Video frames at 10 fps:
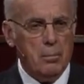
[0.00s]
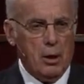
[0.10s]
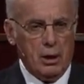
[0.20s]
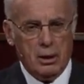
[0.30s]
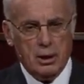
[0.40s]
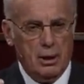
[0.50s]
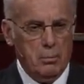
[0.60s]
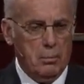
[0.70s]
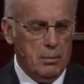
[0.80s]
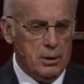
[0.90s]
part of the
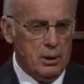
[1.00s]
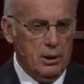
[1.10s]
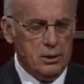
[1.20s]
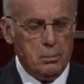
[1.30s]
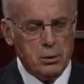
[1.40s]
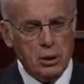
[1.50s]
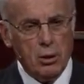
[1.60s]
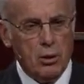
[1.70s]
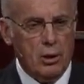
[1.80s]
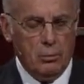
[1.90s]
time the sun is
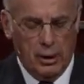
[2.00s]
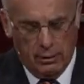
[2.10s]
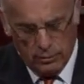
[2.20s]
obscured and we